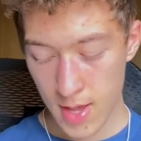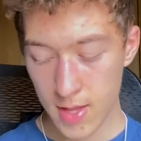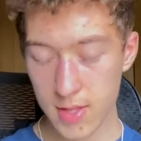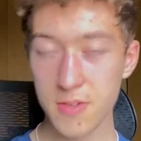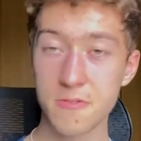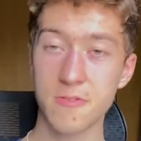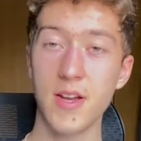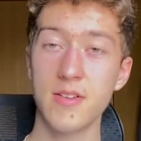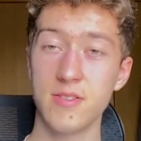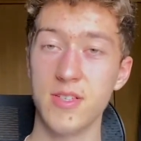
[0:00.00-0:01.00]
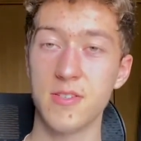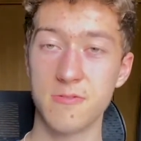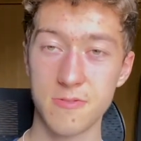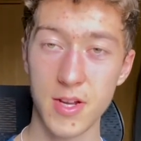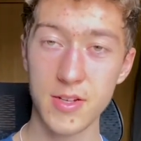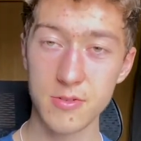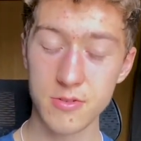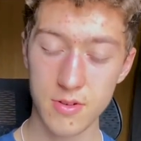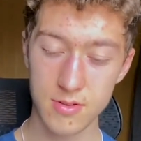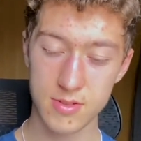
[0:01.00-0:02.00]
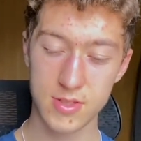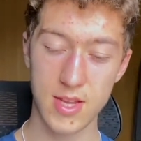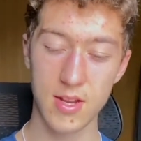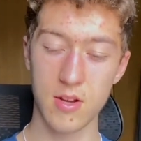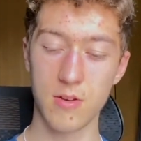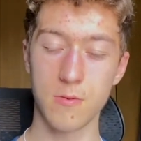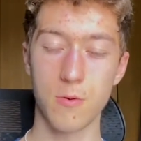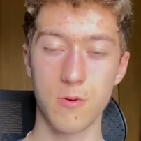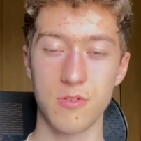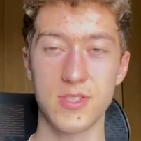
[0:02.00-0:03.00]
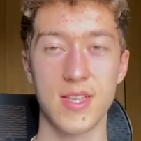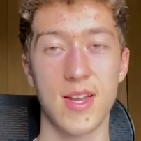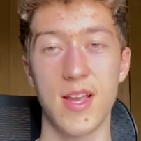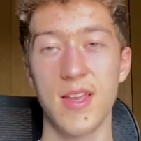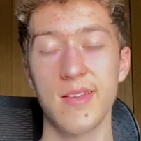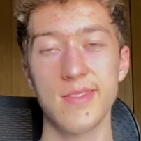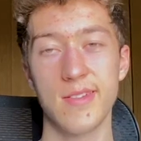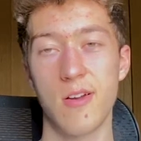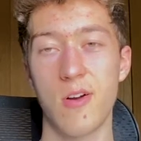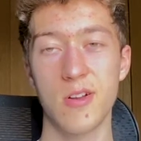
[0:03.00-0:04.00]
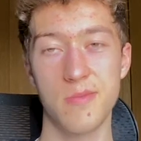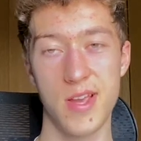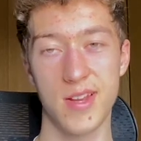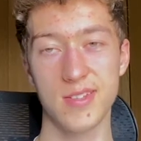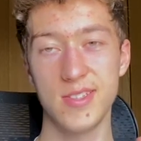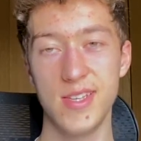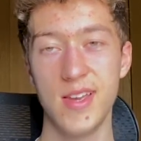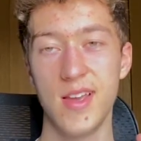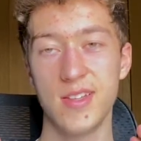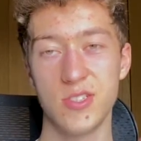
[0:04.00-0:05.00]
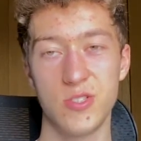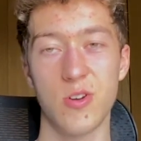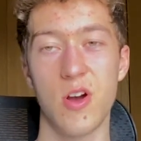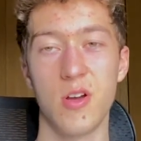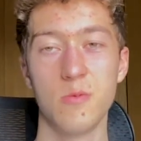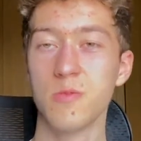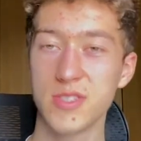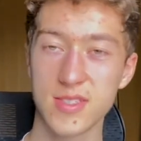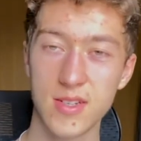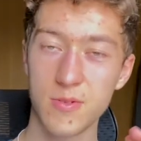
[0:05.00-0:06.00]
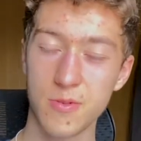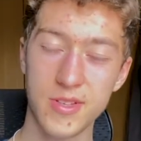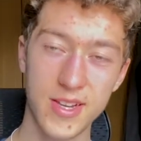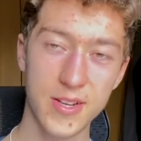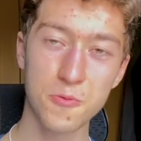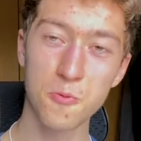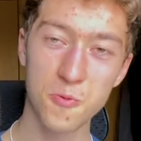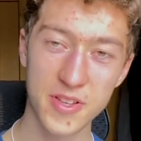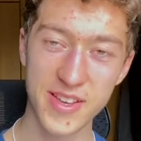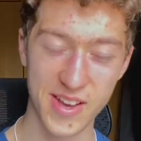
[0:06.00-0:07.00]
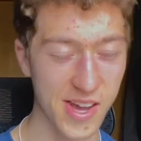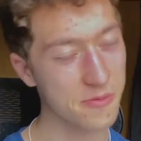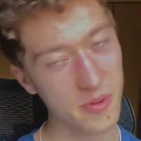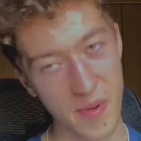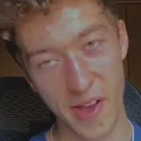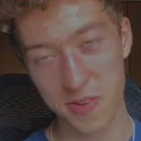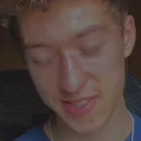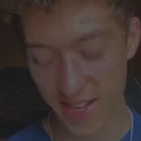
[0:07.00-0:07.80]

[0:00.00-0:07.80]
And then finally, the final set of corners that I automatically saw and was getting really hyped about was